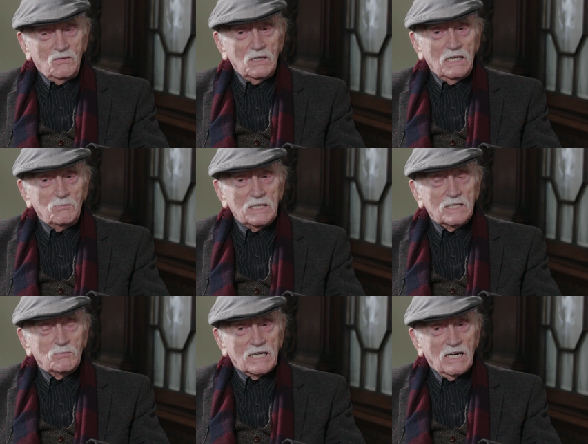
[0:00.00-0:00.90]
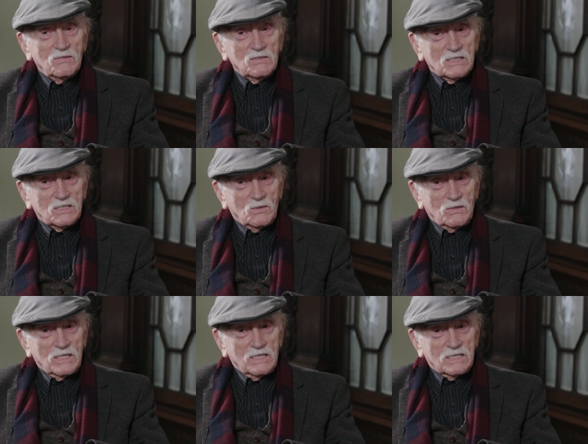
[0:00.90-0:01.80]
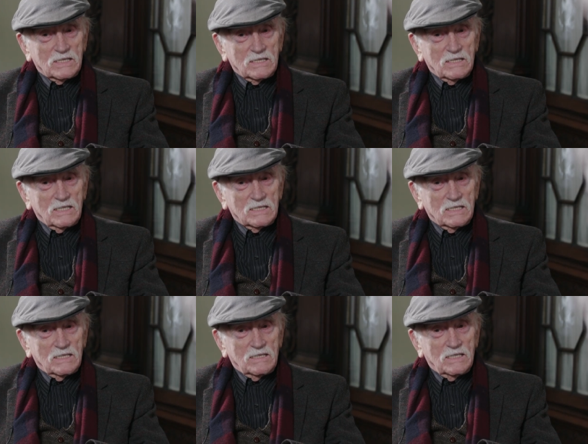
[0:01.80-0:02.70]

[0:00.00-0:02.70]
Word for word: Well, I mean, the McGahern story is is mm.